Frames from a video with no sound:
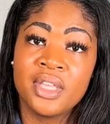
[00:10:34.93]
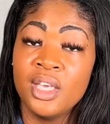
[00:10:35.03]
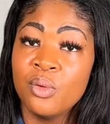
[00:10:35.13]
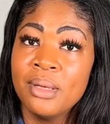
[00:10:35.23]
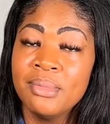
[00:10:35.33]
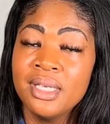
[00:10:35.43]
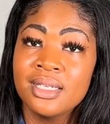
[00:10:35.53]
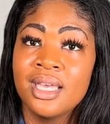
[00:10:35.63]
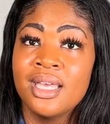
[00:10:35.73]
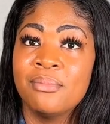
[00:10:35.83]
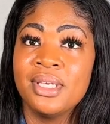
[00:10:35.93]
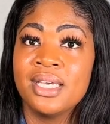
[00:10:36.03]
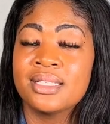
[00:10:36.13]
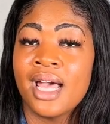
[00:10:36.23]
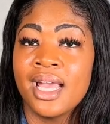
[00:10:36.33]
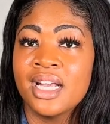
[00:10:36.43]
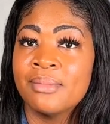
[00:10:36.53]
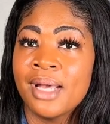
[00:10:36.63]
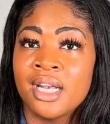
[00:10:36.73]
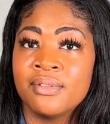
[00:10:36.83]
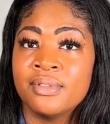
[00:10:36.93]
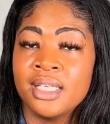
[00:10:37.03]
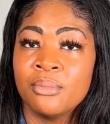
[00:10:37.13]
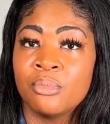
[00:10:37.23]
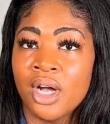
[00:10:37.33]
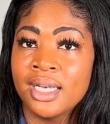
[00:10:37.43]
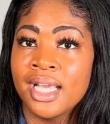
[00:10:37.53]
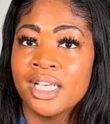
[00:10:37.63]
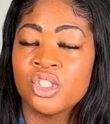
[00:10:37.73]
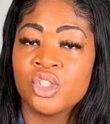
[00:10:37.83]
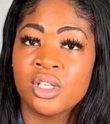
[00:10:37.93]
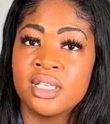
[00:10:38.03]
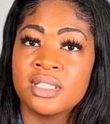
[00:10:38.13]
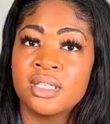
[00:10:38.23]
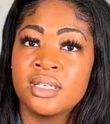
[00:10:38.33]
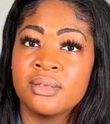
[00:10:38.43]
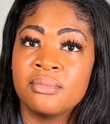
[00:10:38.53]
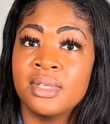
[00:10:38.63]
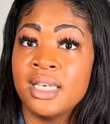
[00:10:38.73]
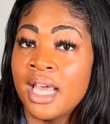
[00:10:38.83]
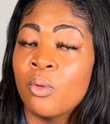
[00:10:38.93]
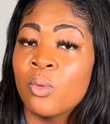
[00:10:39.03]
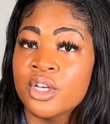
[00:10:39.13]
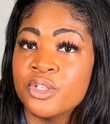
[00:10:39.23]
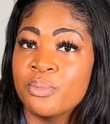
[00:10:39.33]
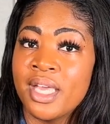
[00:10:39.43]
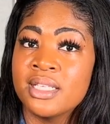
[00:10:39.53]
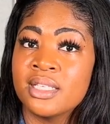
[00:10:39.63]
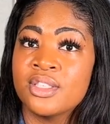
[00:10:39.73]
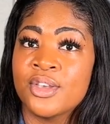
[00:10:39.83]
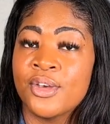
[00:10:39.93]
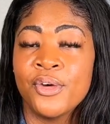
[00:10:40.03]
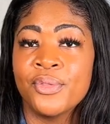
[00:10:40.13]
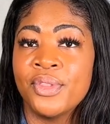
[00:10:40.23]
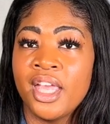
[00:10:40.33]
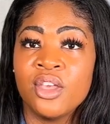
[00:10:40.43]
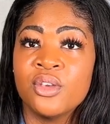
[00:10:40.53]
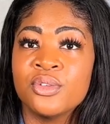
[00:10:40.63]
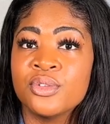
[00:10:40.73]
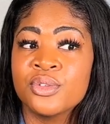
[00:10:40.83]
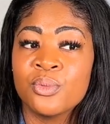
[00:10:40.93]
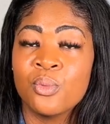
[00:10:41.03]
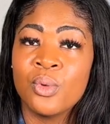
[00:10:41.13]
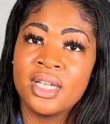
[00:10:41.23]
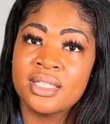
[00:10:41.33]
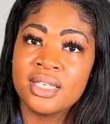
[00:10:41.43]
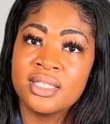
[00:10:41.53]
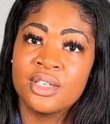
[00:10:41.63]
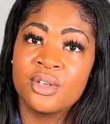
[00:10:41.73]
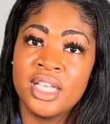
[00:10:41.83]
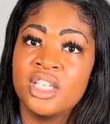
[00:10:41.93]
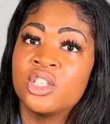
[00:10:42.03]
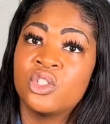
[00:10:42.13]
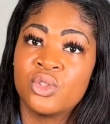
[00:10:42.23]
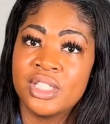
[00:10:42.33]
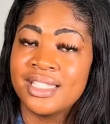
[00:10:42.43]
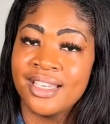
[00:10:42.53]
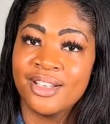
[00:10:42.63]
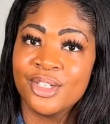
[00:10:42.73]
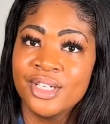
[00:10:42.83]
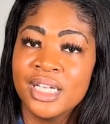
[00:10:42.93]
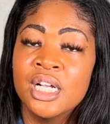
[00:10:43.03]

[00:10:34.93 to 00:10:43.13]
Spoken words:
equipment because I come out of the broadcast journalism network space. And so they use what is considered industry standard.